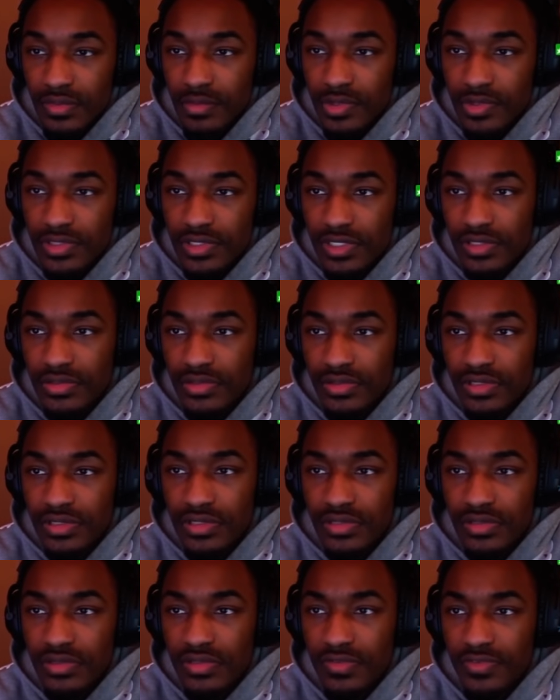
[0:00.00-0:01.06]
Build sexual
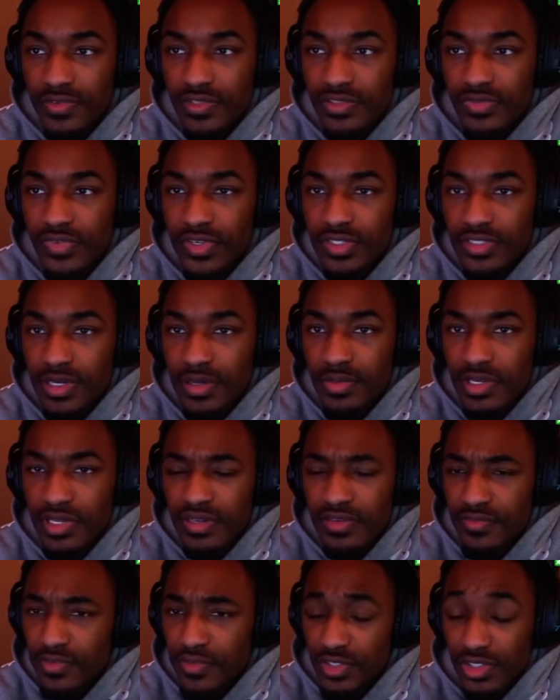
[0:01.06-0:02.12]
tension on the first FaceTime
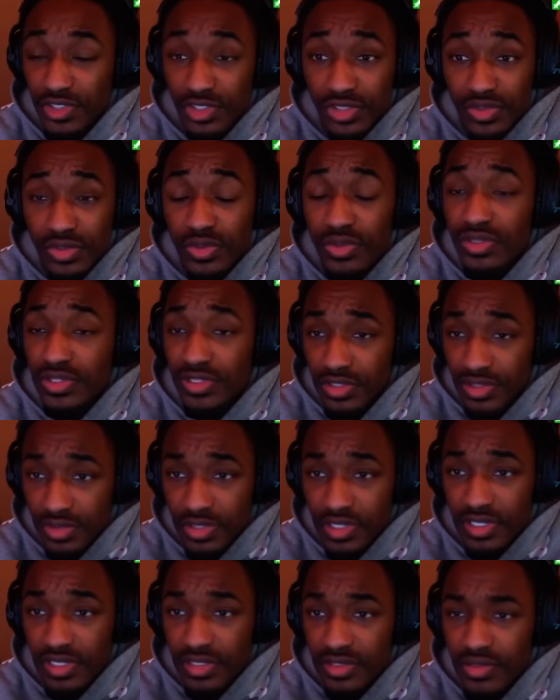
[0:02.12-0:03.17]
link. For surely you
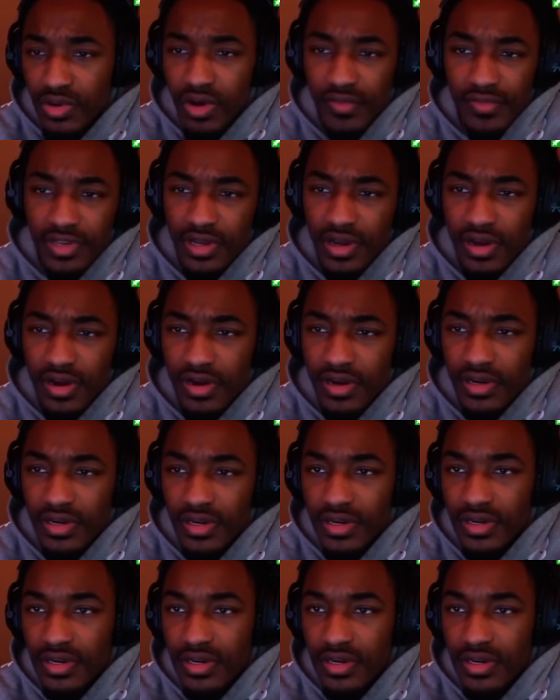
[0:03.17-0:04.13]
can. You already are.